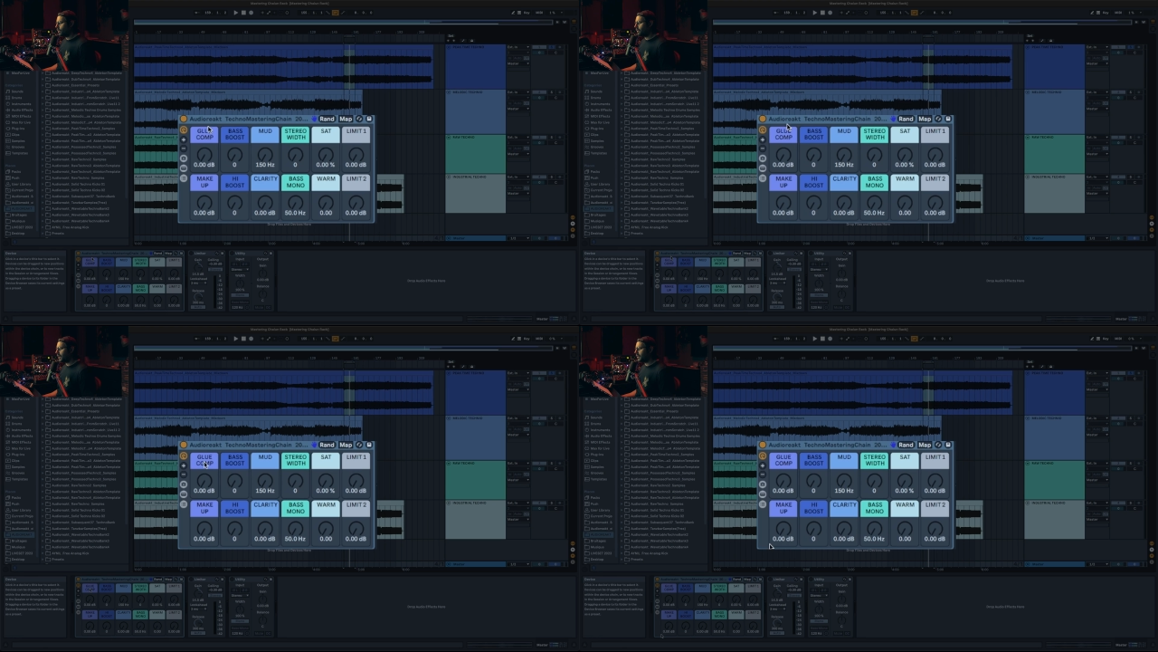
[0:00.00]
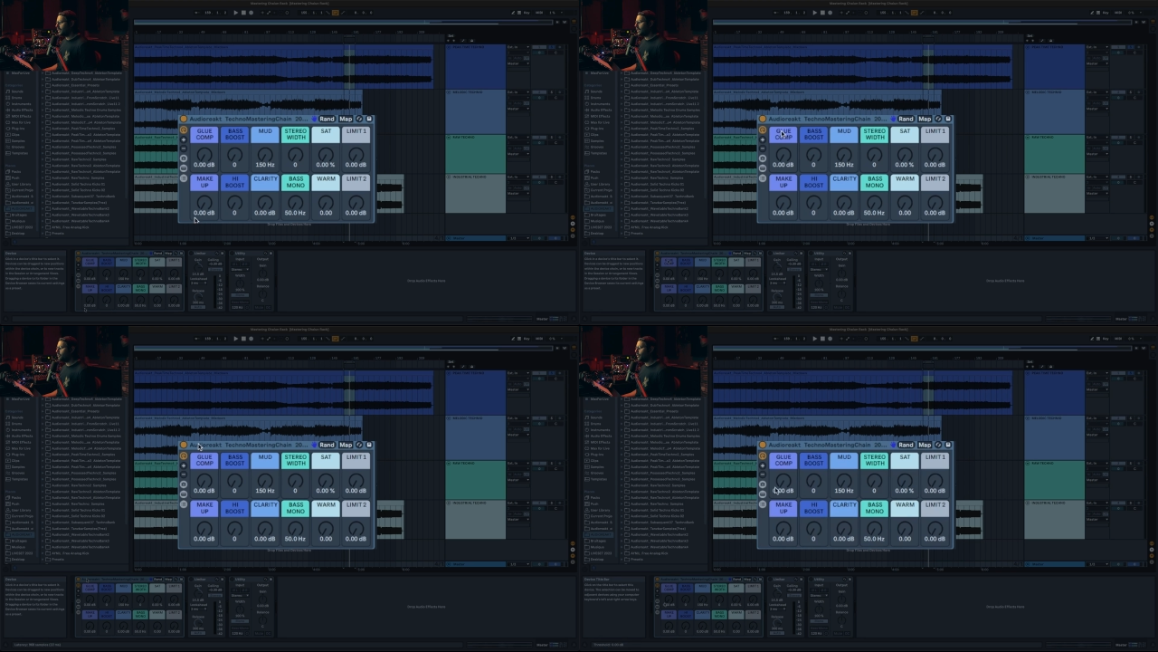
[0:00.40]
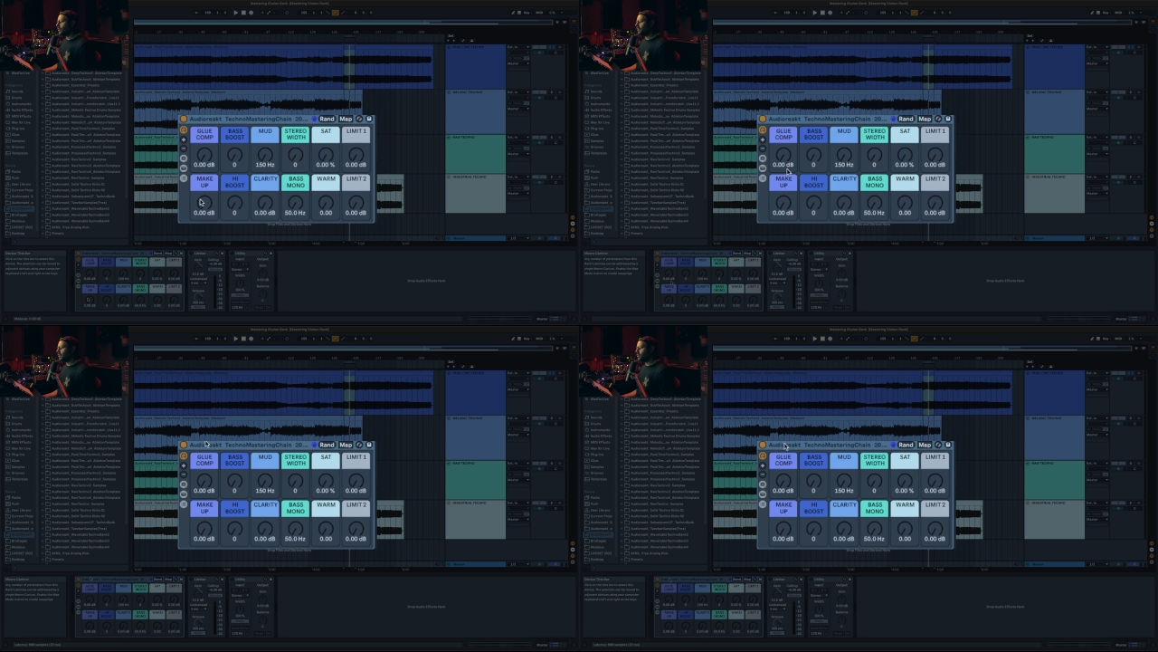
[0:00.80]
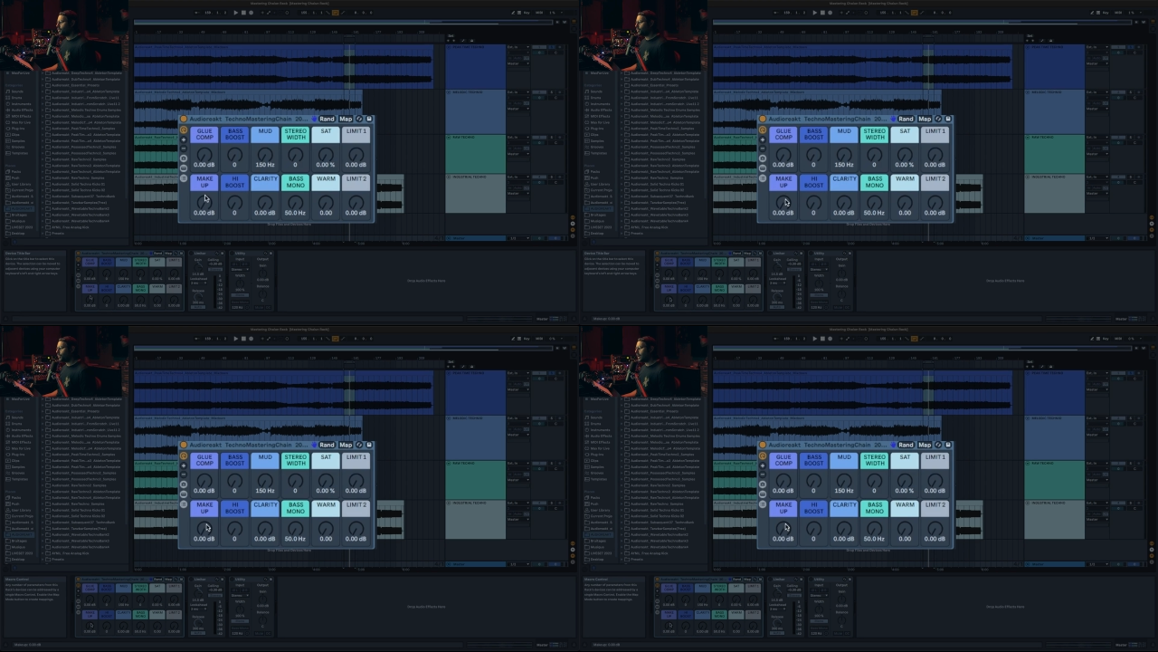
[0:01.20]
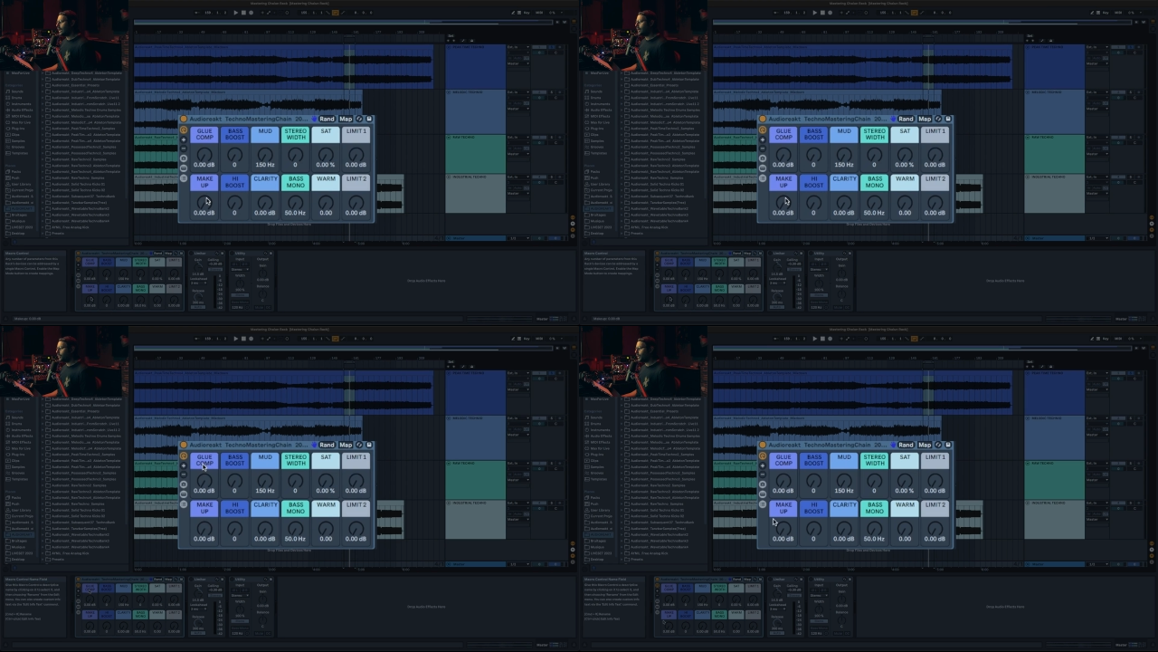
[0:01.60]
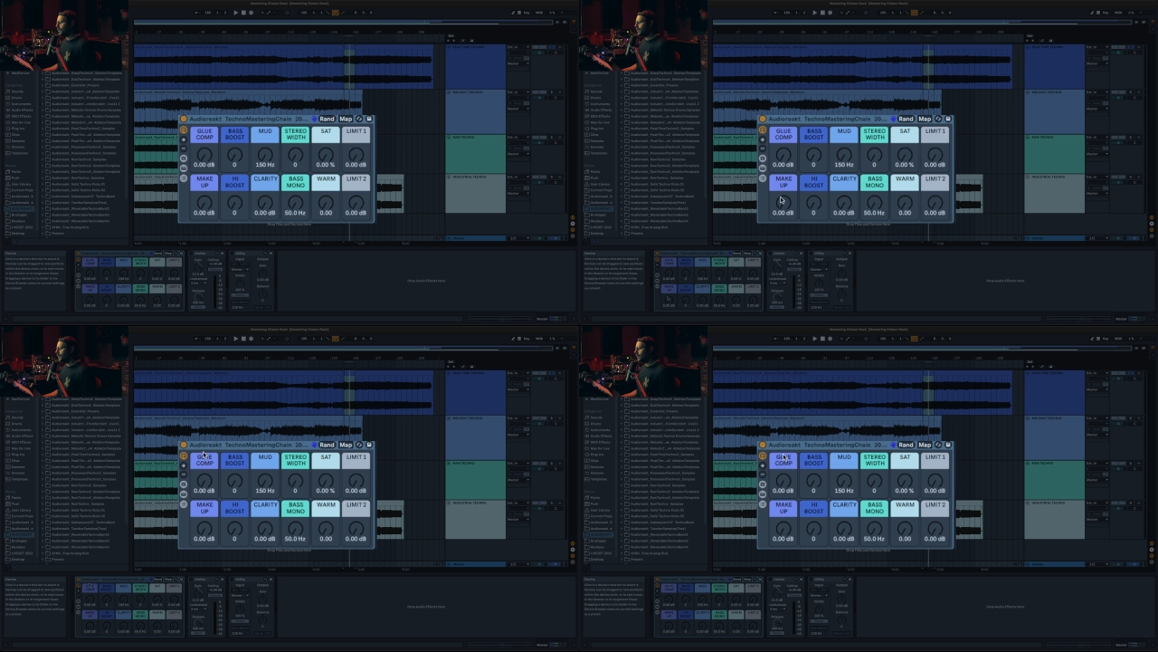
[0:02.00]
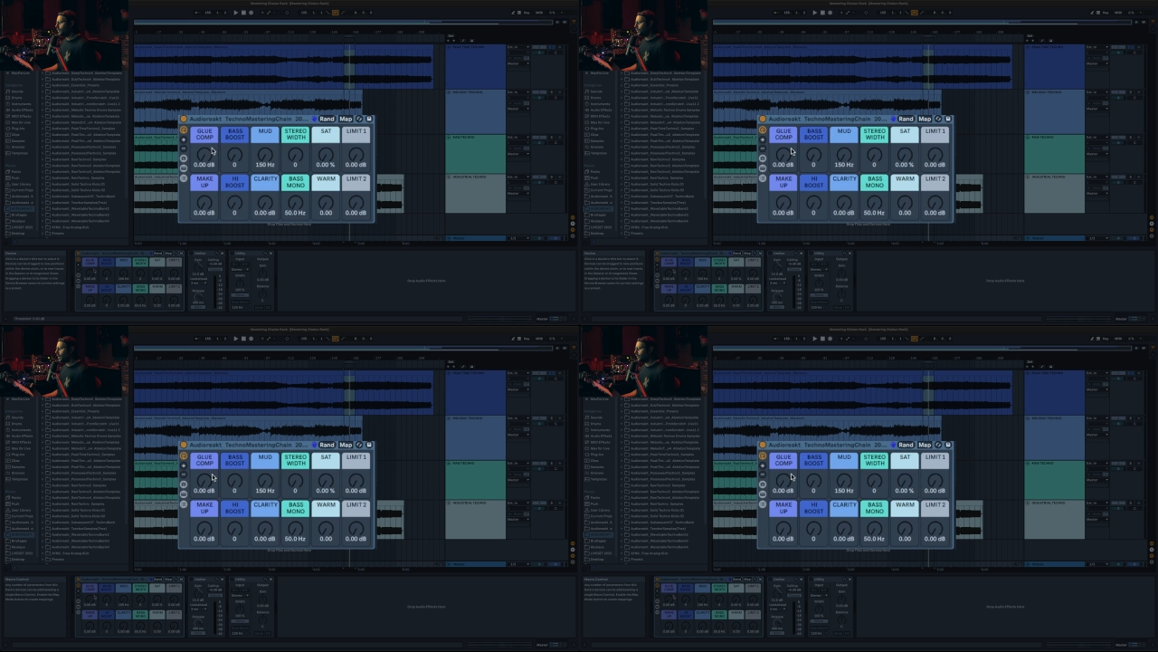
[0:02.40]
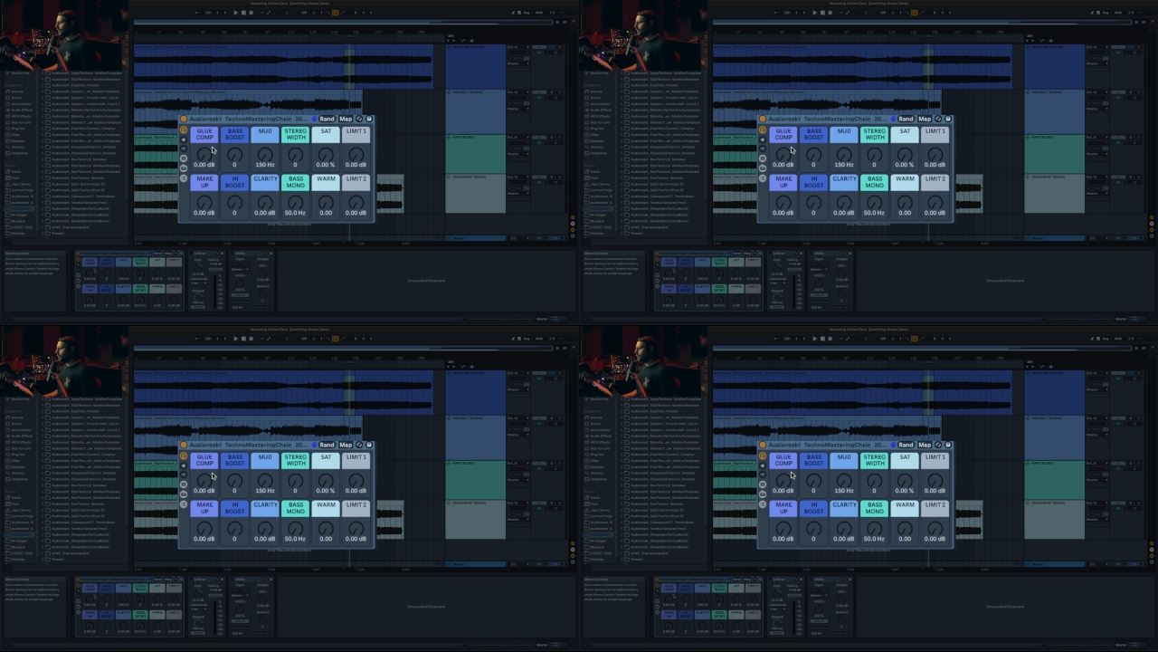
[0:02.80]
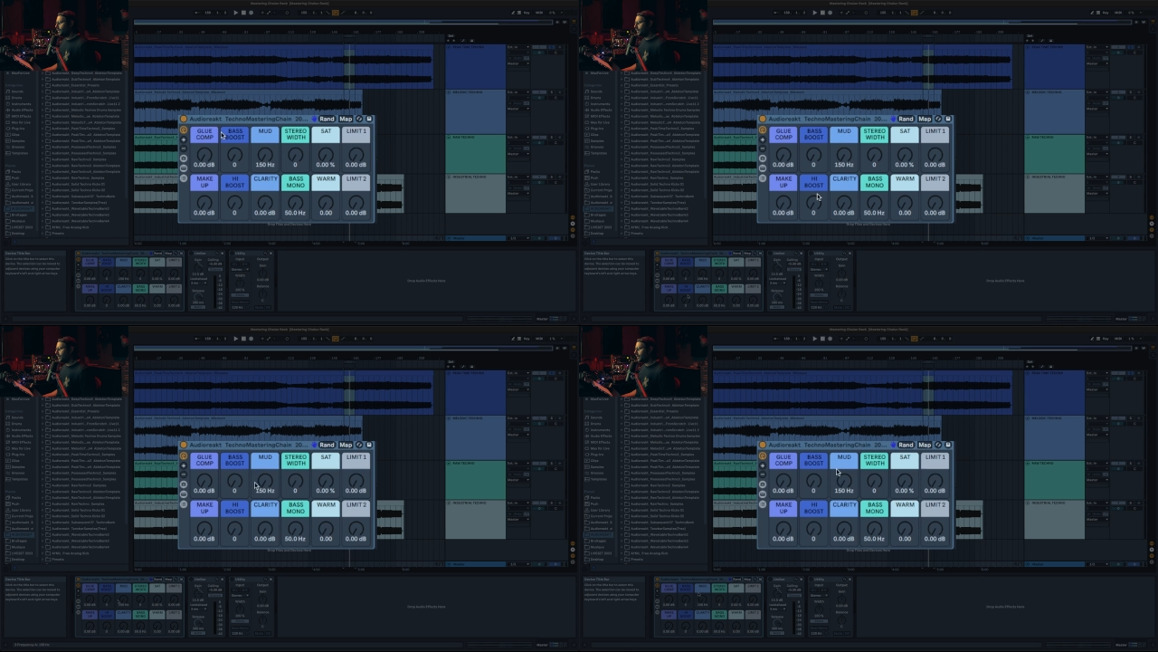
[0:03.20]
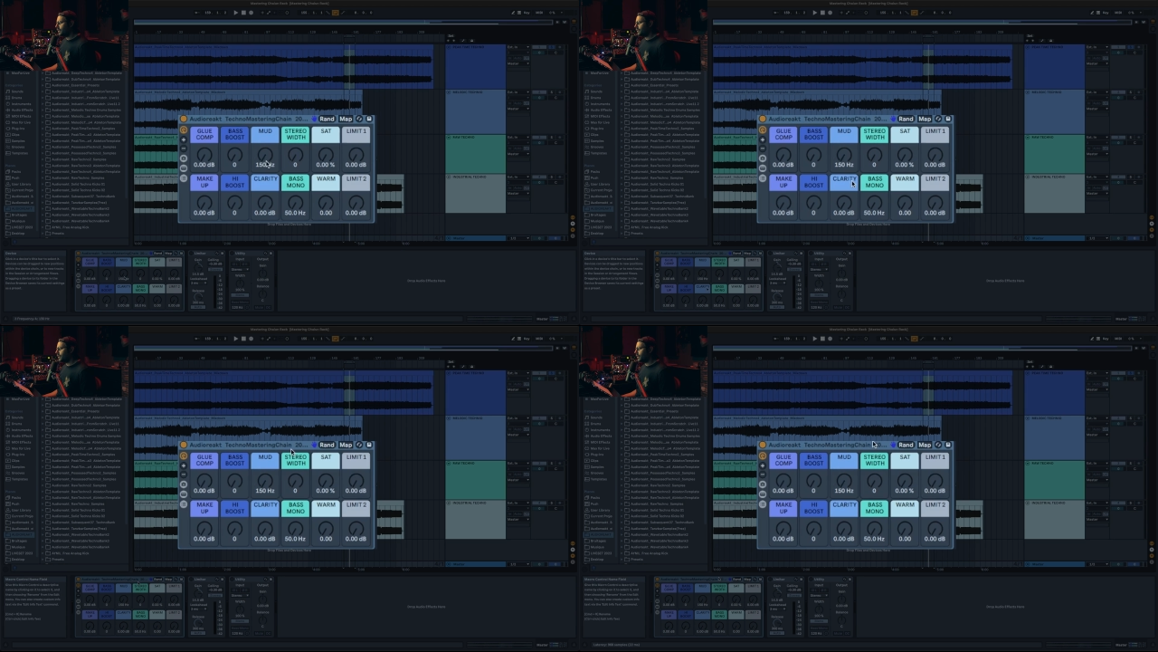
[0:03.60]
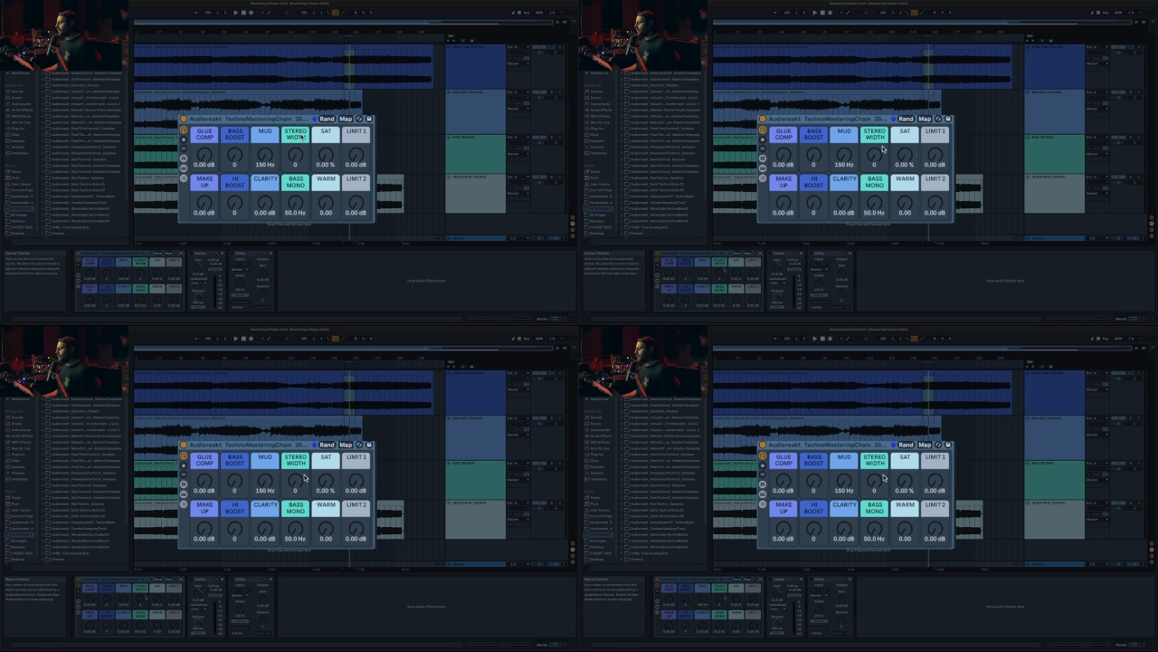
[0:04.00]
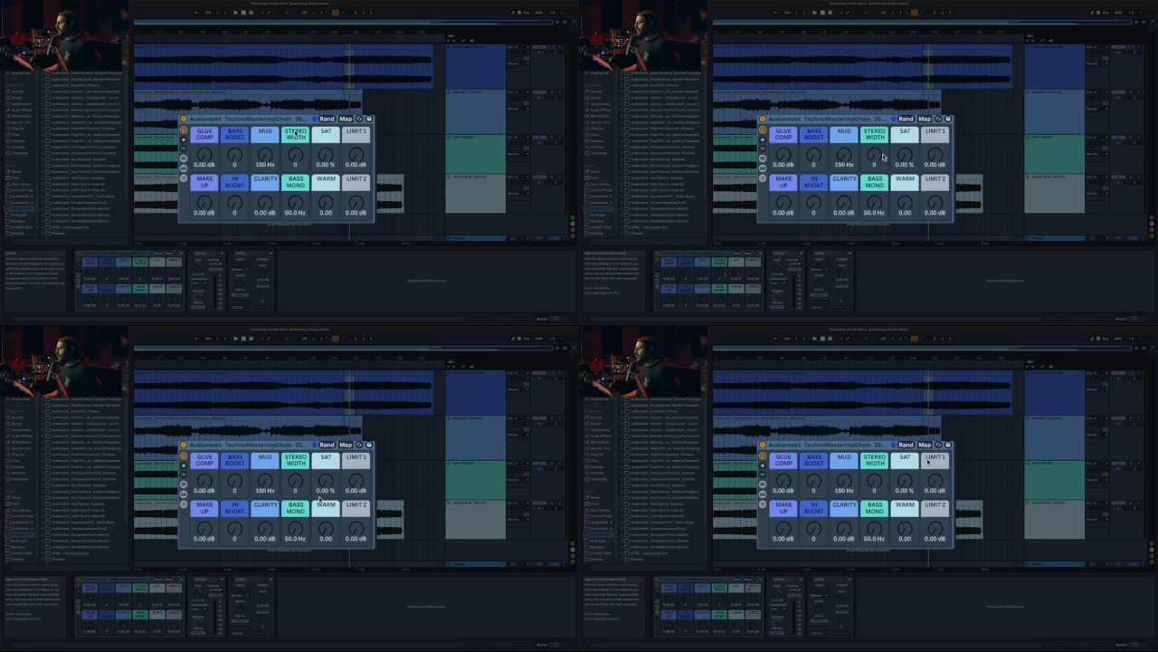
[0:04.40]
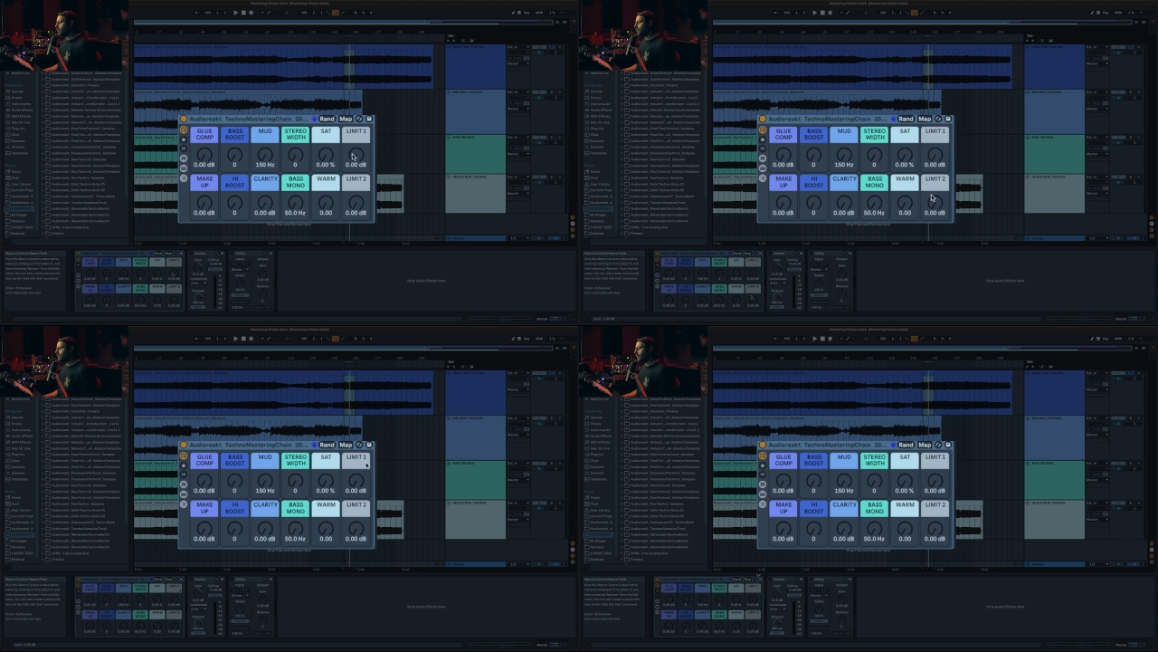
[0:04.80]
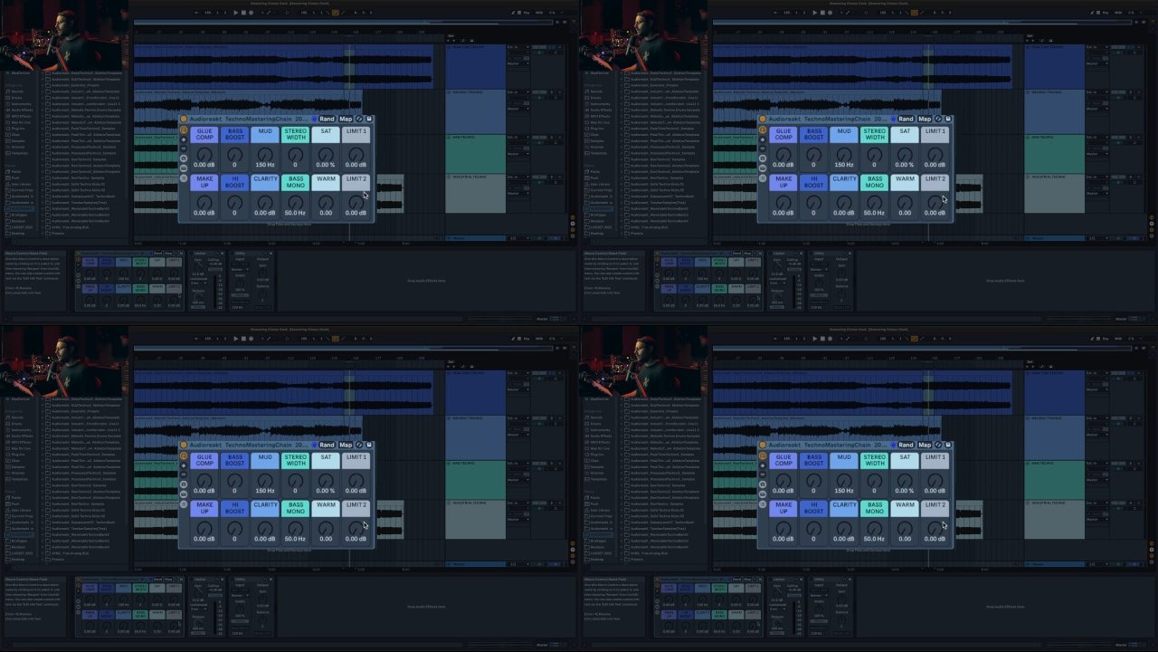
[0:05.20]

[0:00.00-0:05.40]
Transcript: No face is visible, so there are no lips to read.